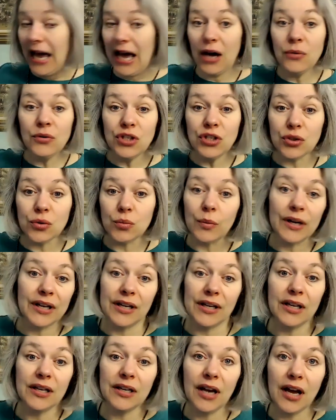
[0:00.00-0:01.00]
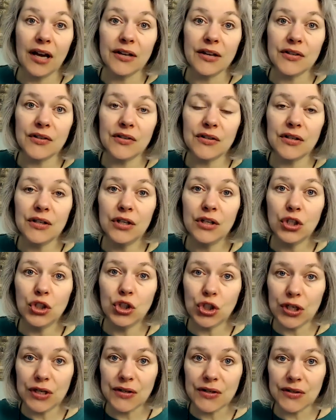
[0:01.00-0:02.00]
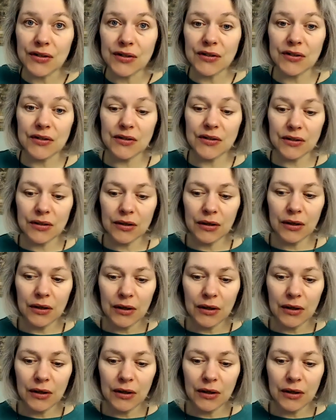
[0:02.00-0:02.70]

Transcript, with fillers: How do you recognize Jesus?